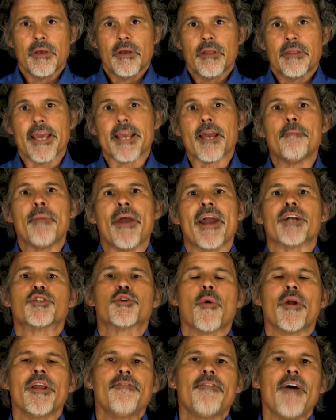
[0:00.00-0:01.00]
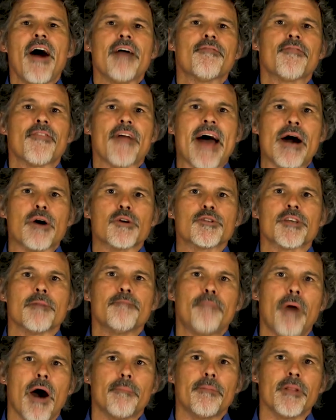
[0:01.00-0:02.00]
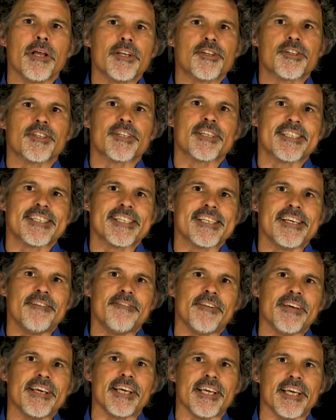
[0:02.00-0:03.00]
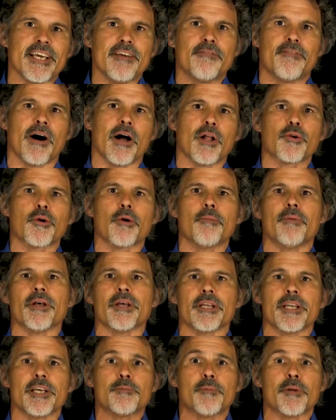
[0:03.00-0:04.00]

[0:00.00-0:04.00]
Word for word: They compared 25,000 published CVE vulnerabilities